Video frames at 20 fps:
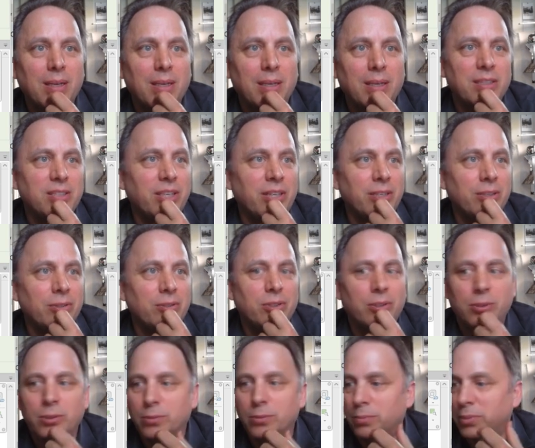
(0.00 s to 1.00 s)
continue
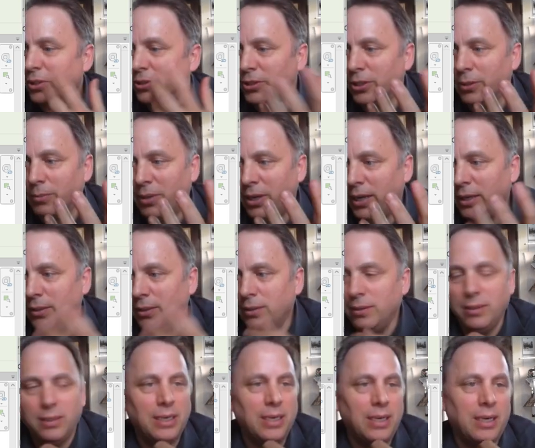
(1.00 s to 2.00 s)
to build your
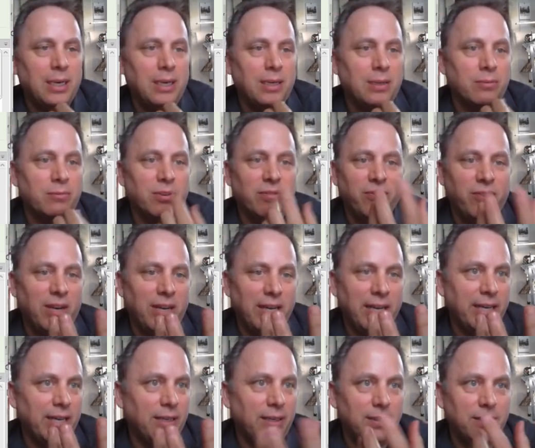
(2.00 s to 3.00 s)
model, uh,
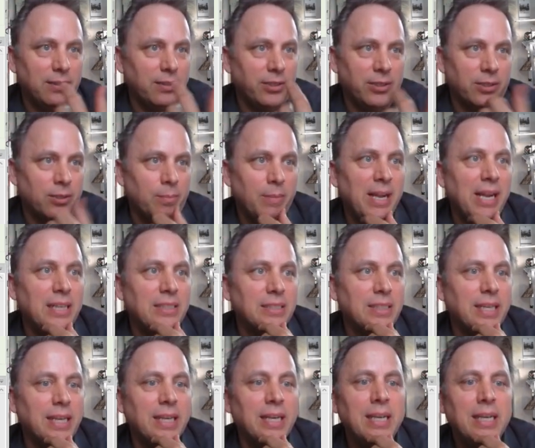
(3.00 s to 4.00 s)
refine your
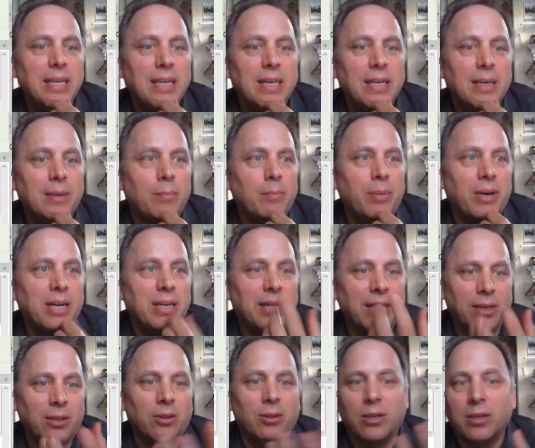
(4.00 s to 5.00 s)
massing, but
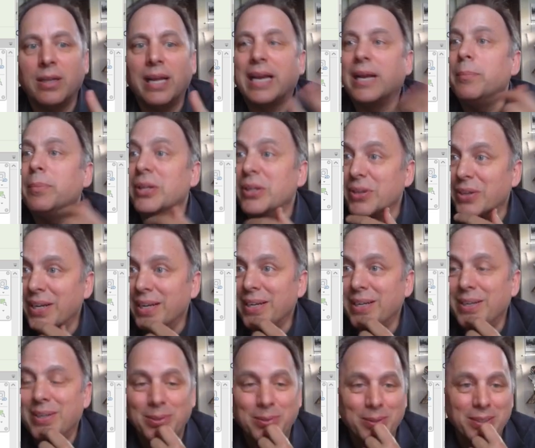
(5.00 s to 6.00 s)
it'll look like a building
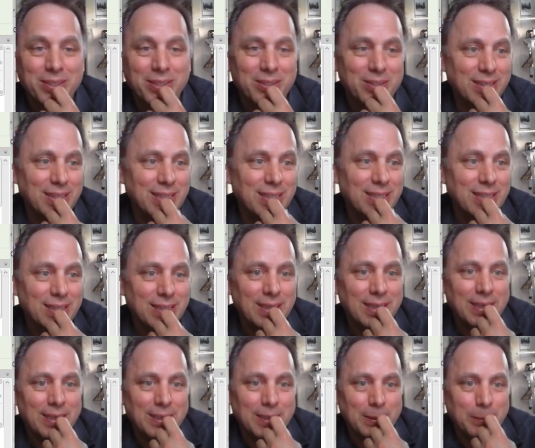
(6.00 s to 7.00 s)
when you're done.
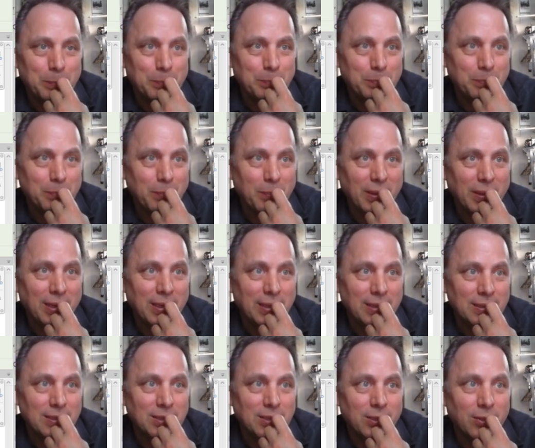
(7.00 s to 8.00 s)
Um,
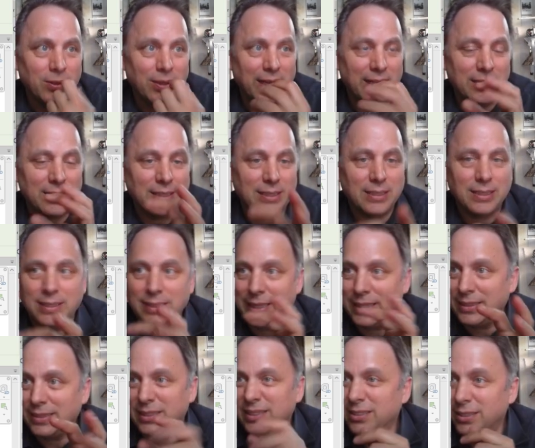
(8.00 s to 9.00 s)
and so that's
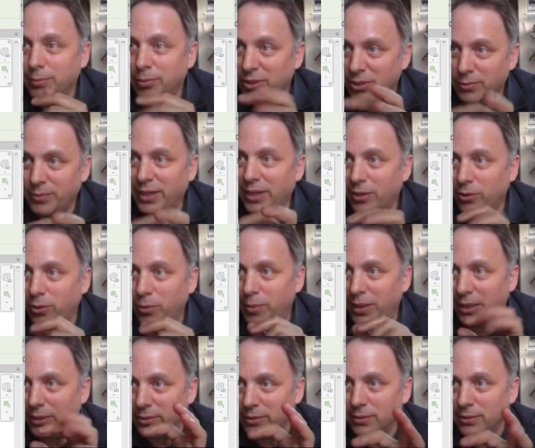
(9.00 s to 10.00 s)
that's the simplest way to go
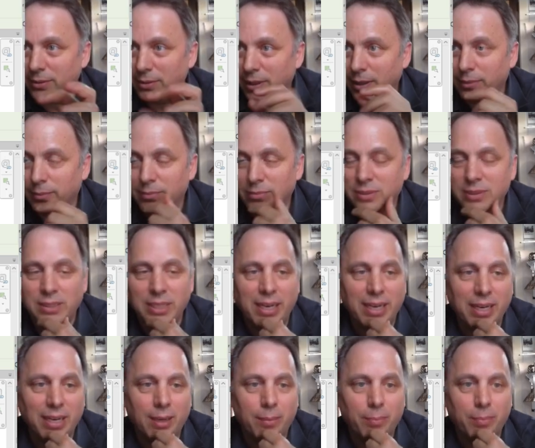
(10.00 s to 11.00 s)
about um,
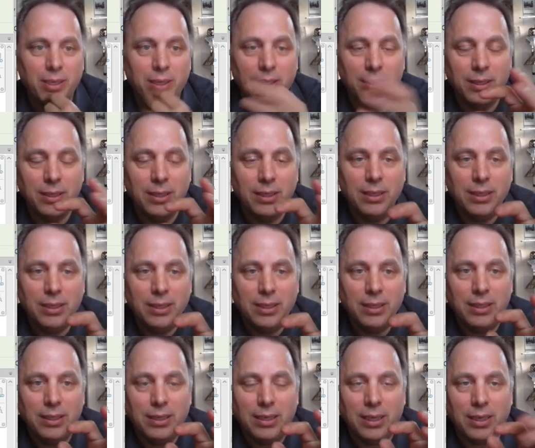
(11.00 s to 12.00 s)
setting up a,
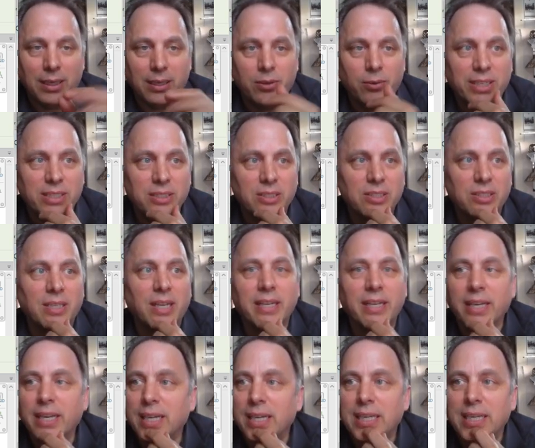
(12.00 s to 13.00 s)
a quick
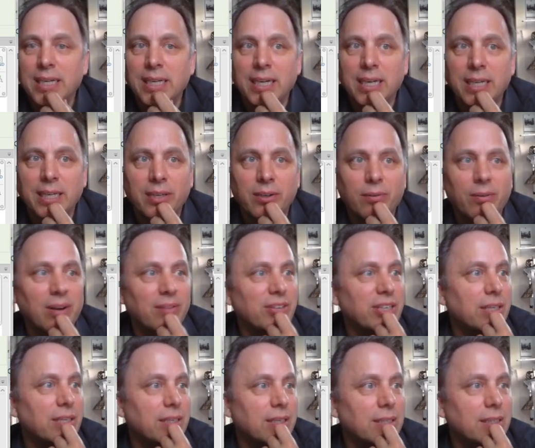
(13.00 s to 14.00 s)
study uh, in
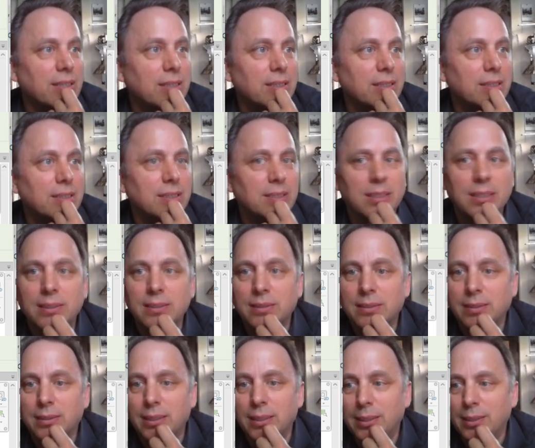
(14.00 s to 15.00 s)
Revit. So
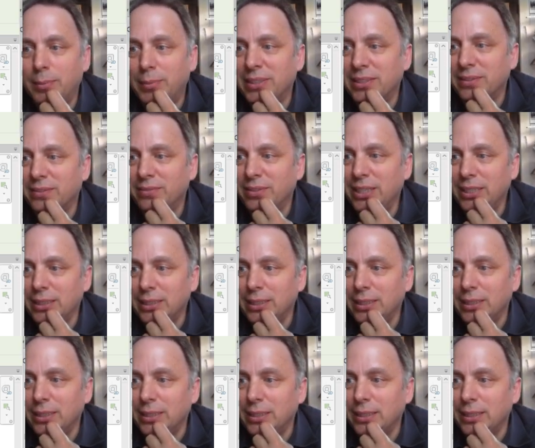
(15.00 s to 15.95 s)
best of luck.